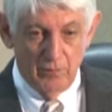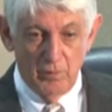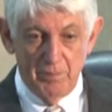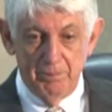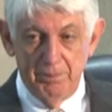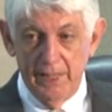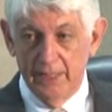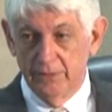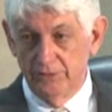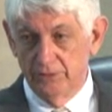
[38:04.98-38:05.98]
we pick
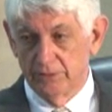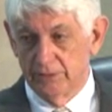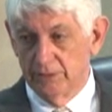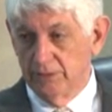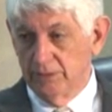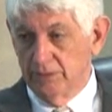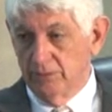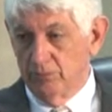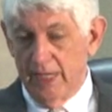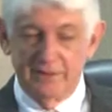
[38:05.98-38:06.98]
a jury.
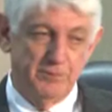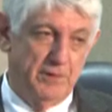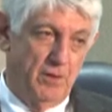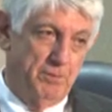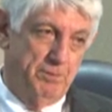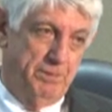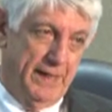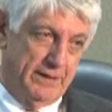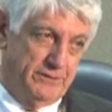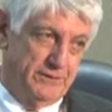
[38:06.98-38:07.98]
Well, actually, we don't
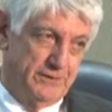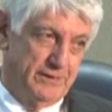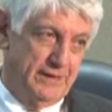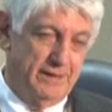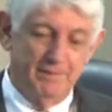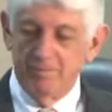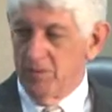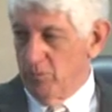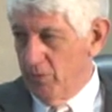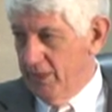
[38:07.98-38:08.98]
pick a jury.
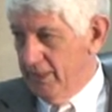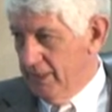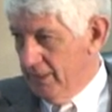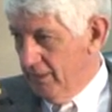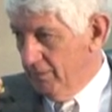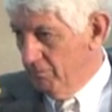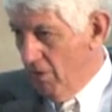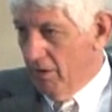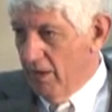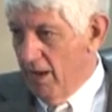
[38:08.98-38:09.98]
We
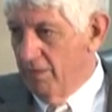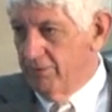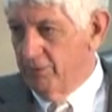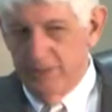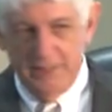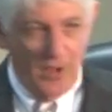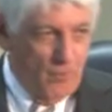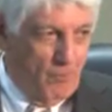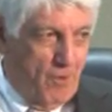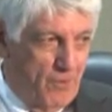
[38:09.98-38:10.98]
mark off who we
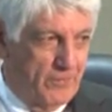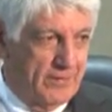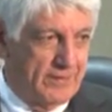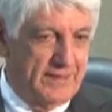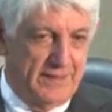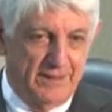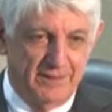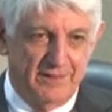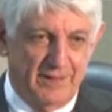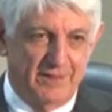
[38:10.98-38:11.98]
don't want until
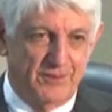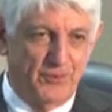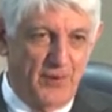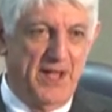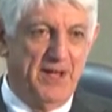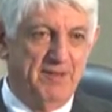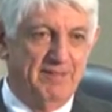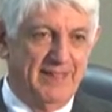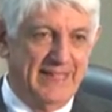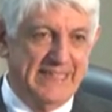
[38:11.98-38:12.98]
the 12
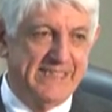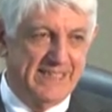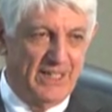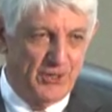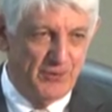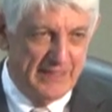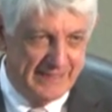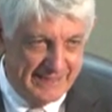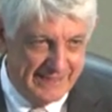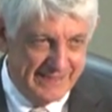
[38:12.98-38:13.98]
least
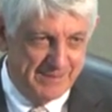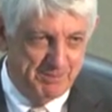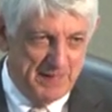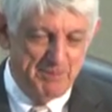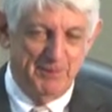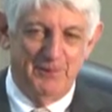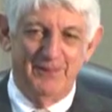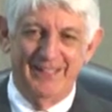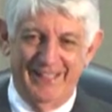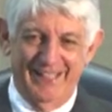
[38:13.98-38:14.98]
egregious
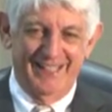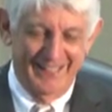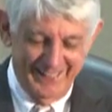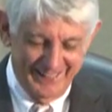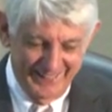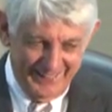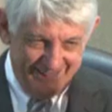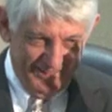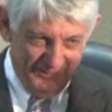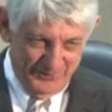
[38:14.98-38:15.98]
people,
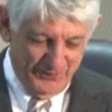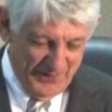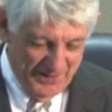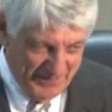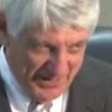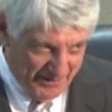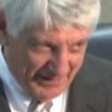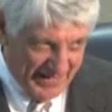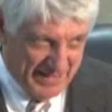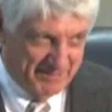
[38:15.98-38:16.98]
the 12 that are
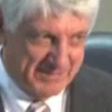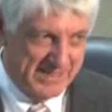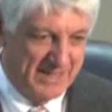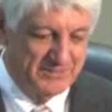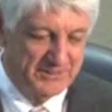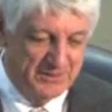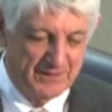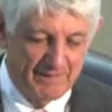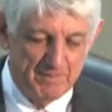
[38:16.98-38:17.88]
left, is our jury.